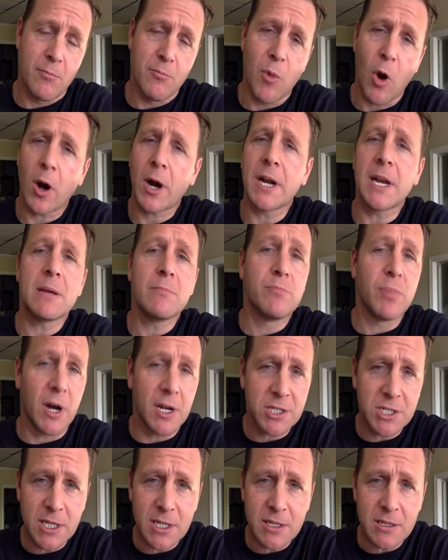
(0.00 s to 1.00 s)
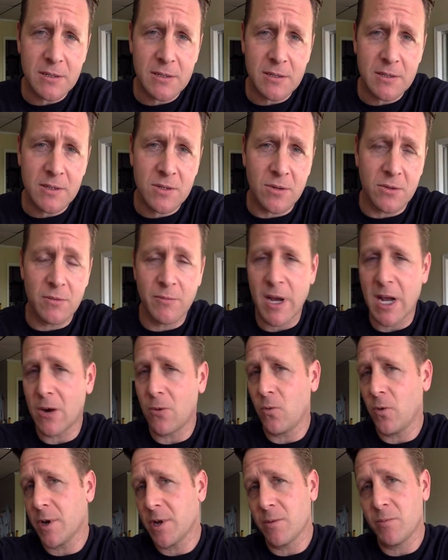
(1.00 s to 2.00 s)
marketing budget. So no matter
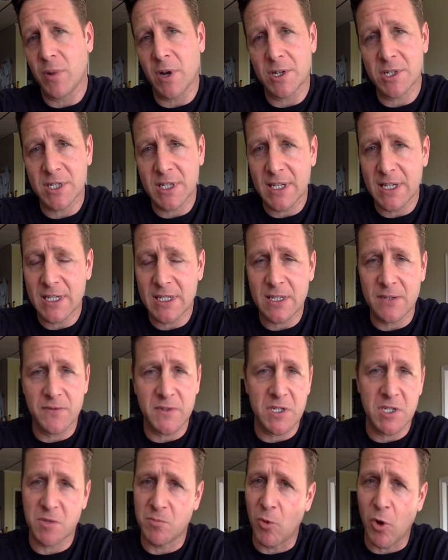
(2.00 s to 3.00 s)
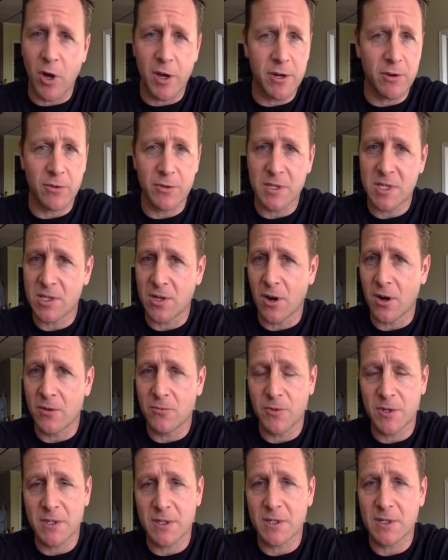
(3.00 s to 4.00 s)
what your budget is, if it's small, you're only
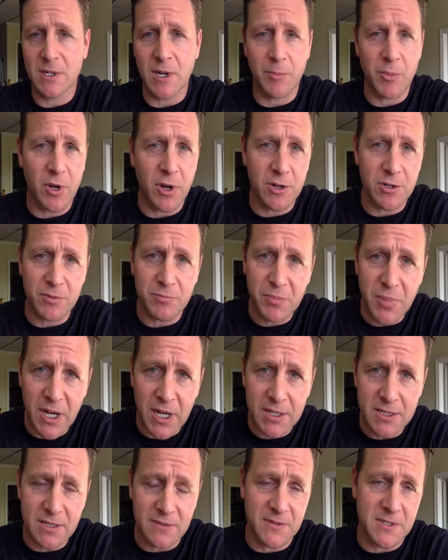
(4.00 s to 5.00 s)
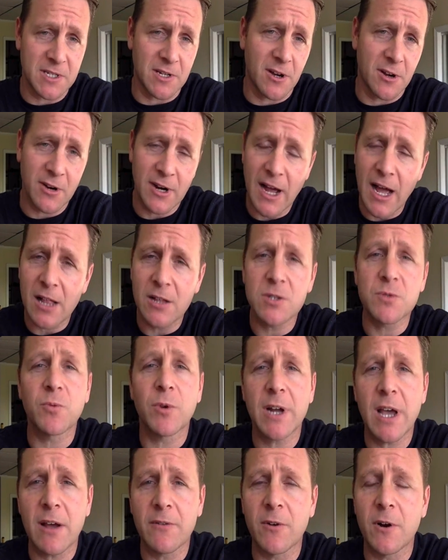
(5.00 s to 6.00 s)
starting with a couple $100, if it's $100,
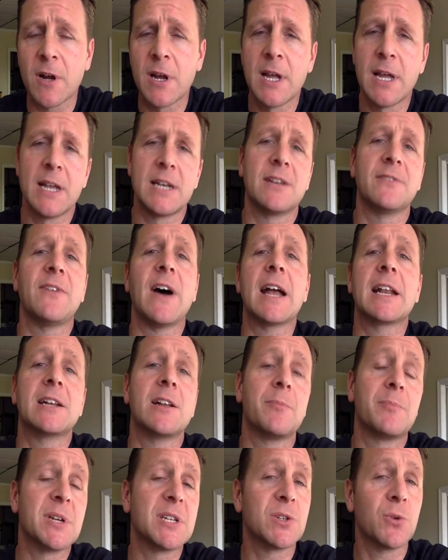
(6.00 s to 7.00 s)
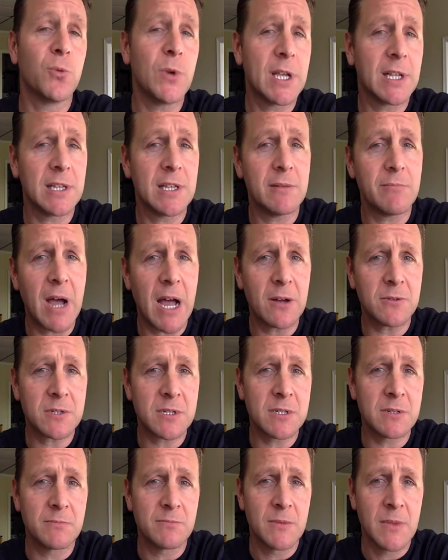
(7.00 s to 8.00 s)
whatever, divide it up into weekly
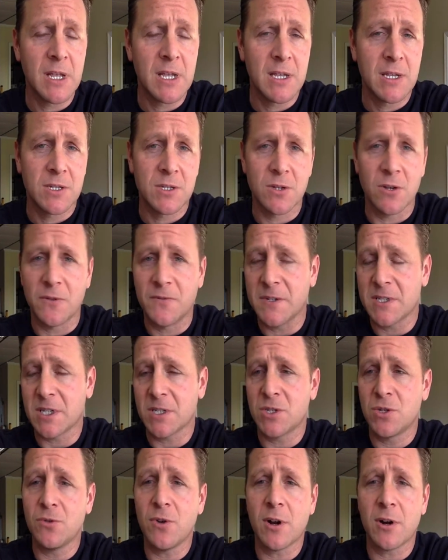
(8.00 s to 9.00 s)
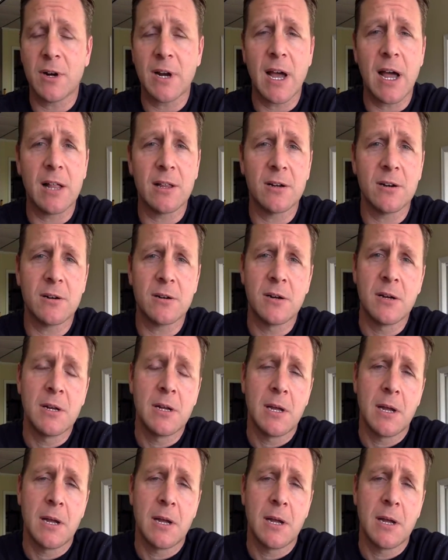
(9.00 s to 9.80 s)
amounts. So if it's a $200